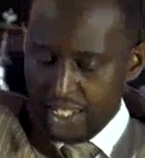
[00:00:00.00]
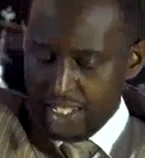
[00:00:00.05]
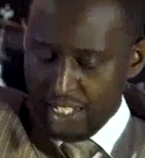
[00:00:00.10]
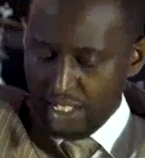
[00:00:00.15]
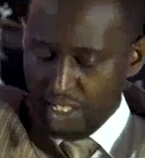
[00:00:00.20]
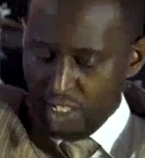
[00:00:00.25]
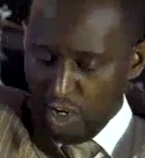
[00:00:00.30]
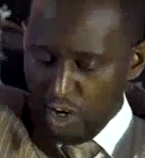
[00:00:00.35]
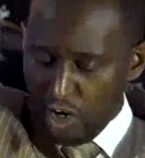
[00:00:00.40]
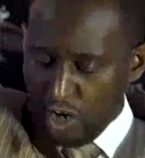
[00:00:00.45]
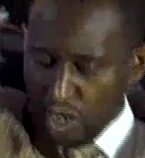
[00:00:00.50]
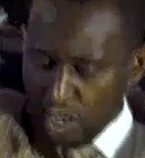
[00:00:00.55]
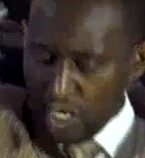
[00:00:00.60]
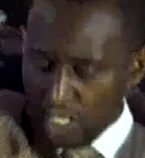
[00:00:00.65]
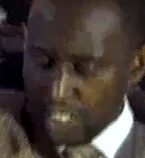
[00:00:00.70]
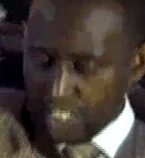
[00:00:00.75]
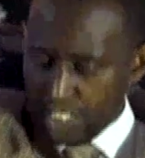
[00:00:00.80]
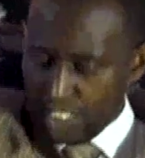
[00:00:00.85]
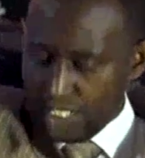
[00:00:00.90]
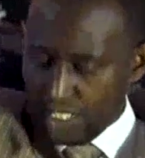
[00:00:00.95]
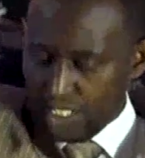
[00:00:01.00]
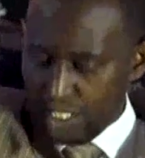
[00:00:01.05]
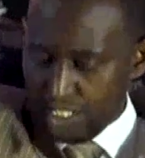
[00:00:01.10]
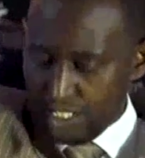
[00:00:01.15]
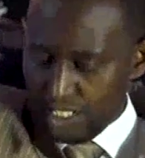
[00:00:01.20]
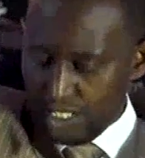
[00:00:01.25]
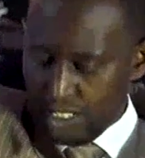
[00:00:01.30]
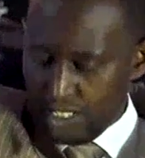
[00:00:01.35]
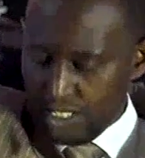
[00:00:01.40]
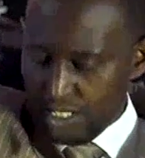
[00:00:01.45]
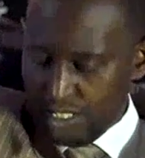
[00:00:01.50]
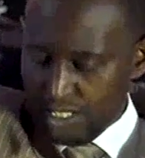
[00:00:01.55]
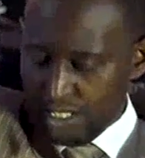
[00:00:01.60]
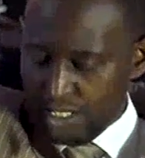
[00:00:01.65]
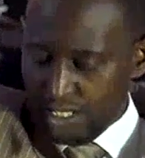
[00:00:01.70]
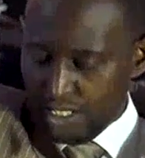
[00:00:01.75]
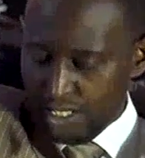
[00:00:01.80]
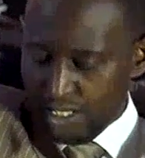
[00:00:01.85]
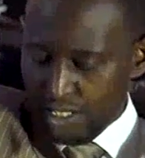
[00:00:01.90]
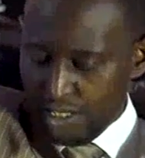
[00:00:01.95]
The Lord
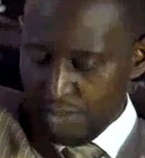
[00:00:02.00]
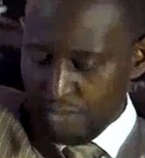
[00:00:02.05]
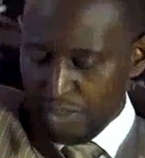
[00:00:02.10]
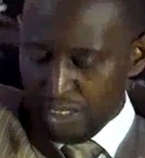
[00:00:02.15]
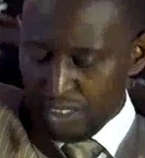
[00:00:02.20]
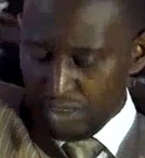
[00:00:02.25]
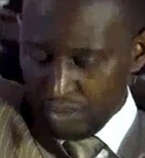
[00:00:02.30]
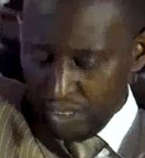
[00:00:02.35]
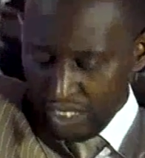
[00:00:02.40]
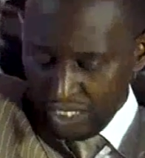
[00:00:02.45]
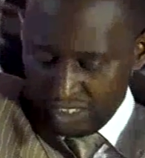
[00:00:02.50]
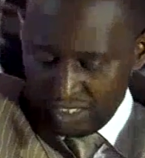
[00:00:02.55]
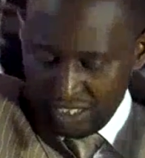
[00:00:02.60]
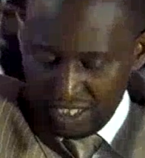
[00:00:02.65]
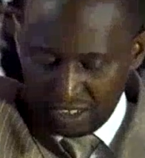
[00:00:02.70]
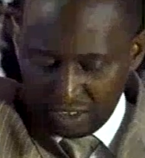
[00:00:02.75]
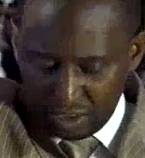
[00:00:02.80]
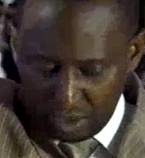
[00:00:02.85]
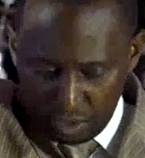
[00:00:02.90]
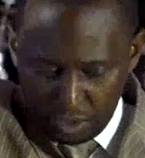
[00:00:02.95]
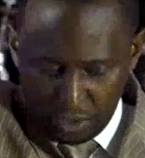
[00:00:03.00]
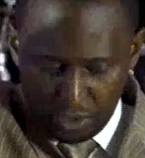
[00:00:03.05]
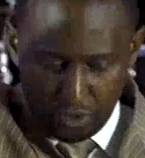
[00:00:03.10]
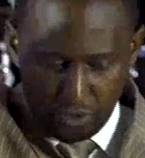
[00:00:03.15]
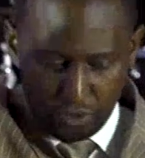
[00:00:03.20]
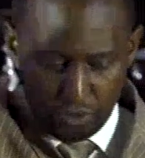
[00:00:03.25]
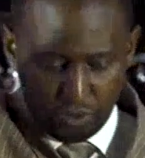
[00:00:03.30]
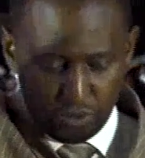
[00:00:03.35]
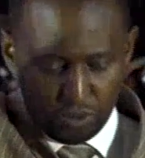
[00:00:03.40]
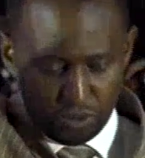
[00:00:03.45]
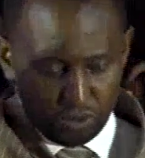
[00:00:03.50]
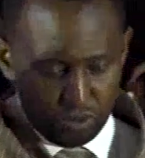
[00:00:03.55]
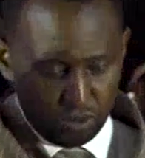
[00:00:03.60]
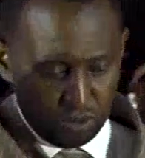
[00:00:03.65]
be gracious to you.